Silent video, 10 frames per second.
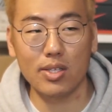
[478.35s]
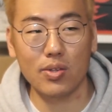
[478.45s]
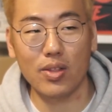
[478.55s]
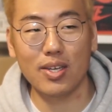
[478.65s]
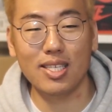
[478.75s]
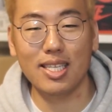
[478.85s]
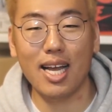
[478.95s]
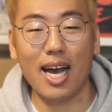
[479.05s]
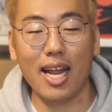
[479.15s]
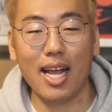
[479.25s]
So there's
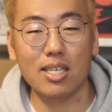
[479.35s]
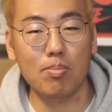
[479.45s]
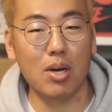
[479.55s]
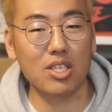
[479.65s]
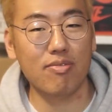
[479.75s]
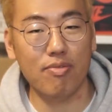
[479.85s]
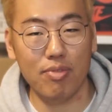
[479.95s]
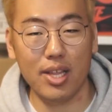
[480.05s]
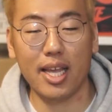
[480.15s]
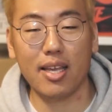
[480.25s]
not as much
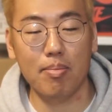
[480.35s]
flick